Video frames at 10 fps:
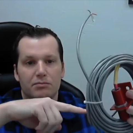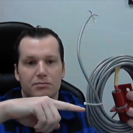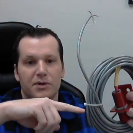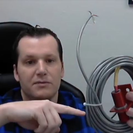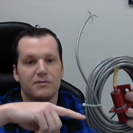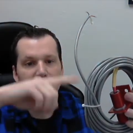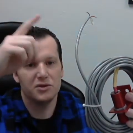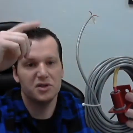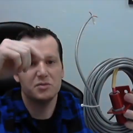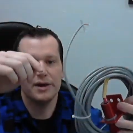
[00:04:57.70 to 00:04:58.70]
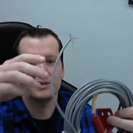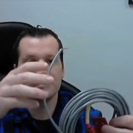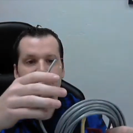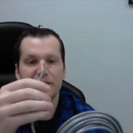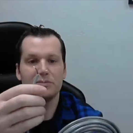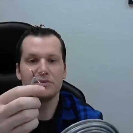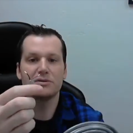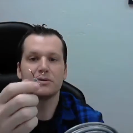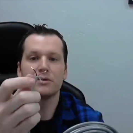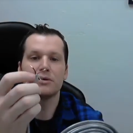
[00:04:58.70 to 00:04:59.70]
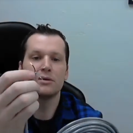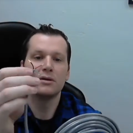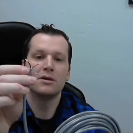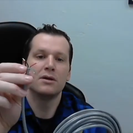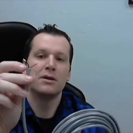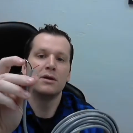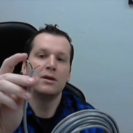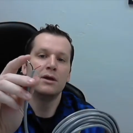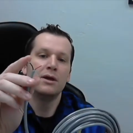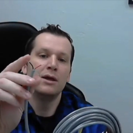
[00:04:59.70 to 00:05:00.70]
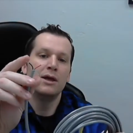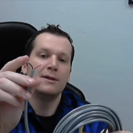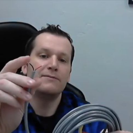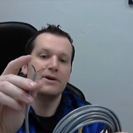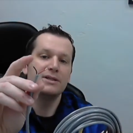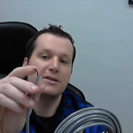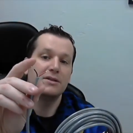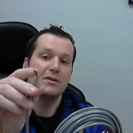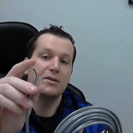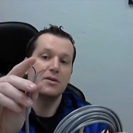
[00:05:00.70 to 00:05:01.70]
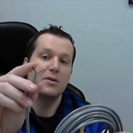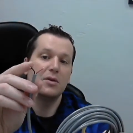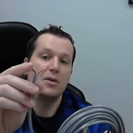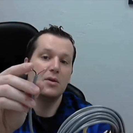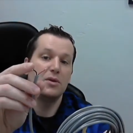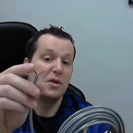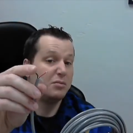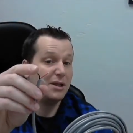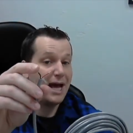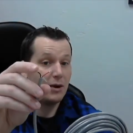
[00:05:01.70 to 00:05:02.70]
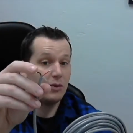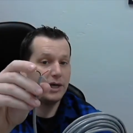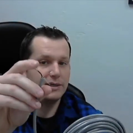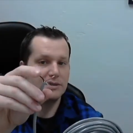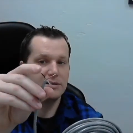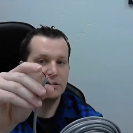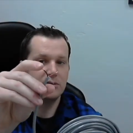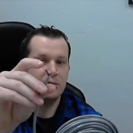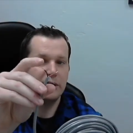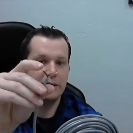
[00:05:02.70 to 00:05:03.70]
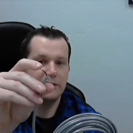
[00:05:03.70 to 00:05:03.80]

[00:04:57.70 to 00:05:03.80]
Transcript: voltage spikes and dips. And then finally, the black wire is the signal wire. Now